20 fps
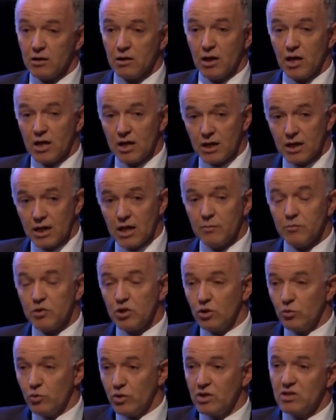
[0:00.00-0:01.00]
I can come
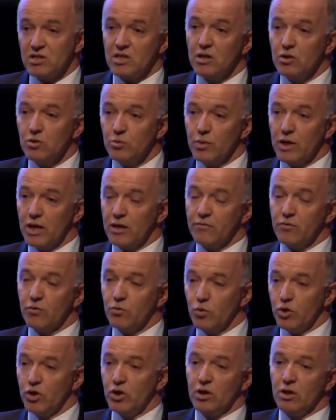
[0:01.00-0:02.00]
to you with a single platform
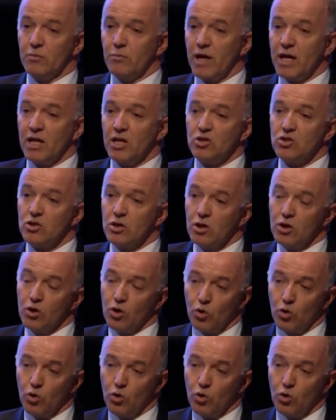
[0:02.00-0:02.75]
where you can manage